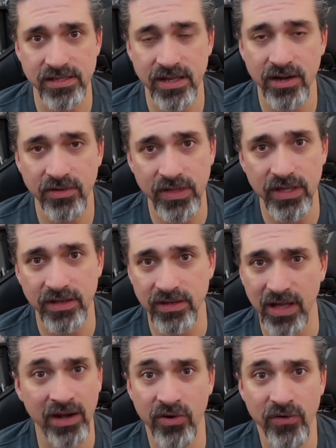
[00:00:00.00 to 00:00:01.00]
I
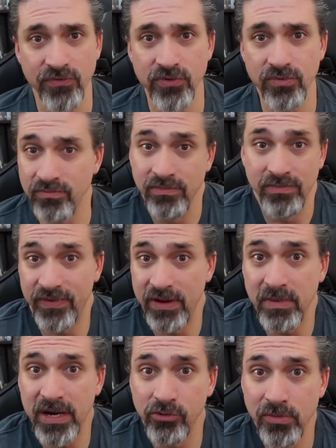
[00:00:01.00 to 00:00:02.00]
don't know if
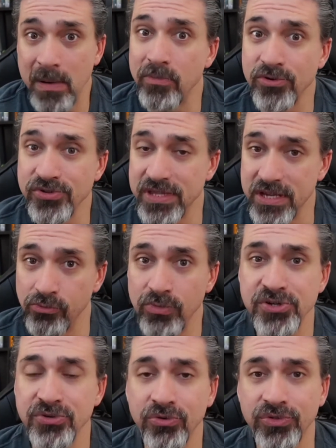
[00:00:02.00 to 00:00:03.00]
anybody remembers the
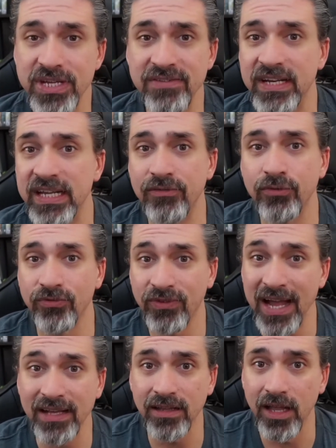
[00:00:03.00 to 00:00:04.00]
original DVD for
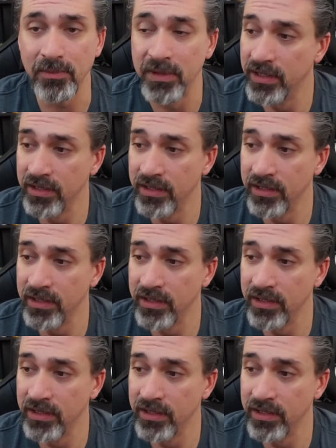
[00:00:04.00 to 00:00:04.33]
Fight Club.